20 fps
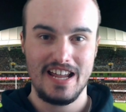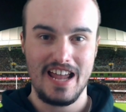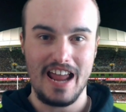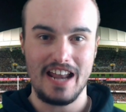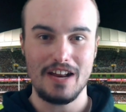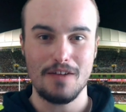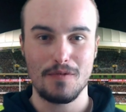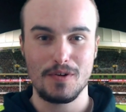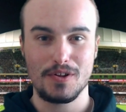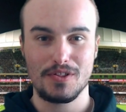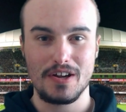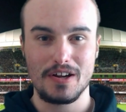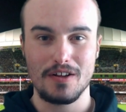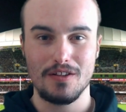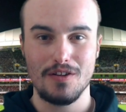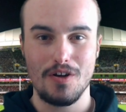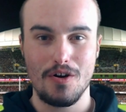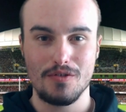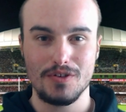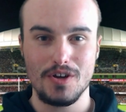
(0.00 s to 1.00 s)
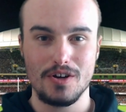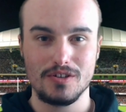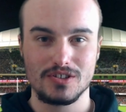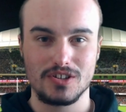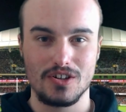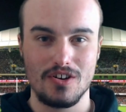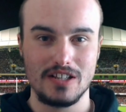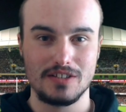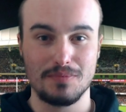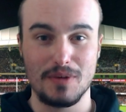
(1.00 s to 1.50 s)
and everything along those
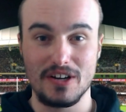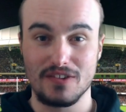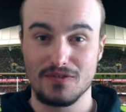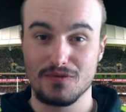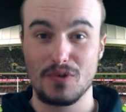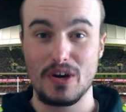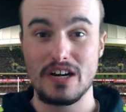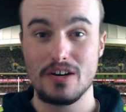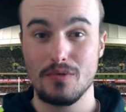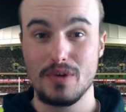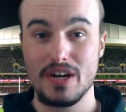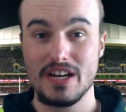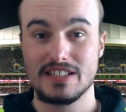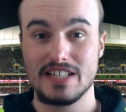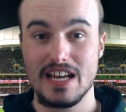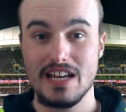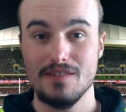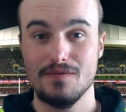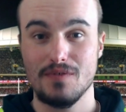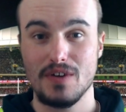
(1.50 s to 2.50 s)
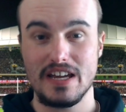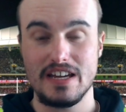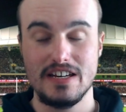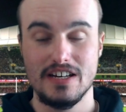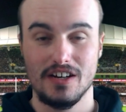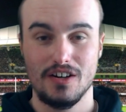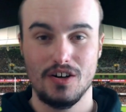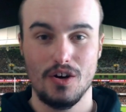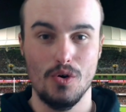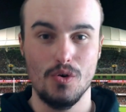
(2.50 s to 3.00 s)
lines. But it's free to air TV.